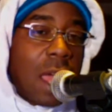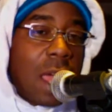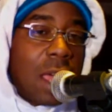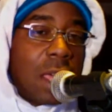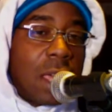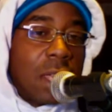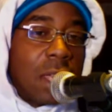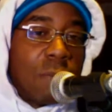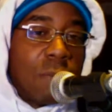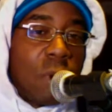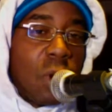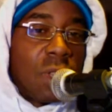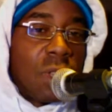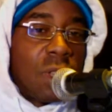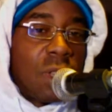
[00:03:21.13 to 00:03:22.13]
A
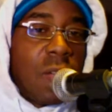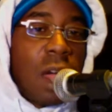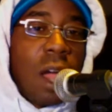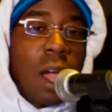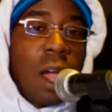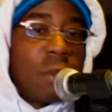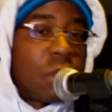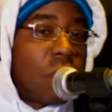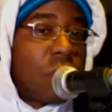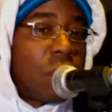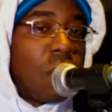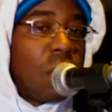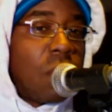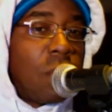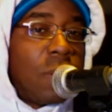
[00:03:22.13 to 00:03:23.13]
smoke alarm is
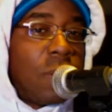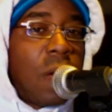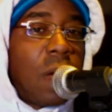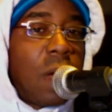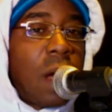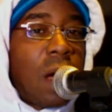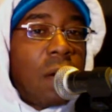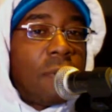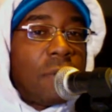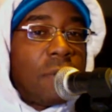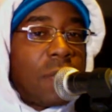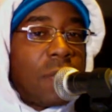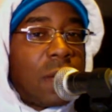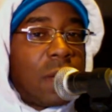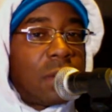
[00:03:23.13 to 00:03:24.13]
going off and
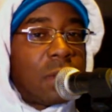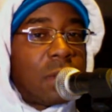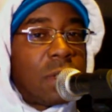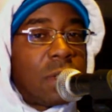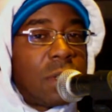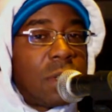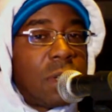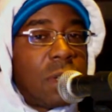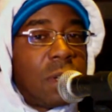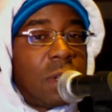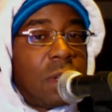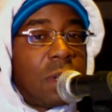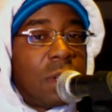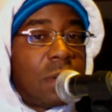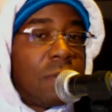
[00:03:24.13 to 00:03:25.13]
there's a
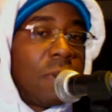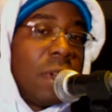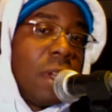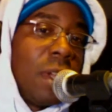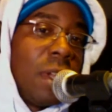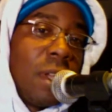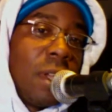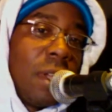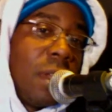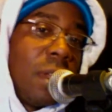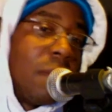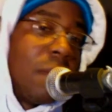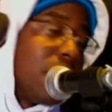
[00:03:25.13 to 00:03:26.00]
cigarette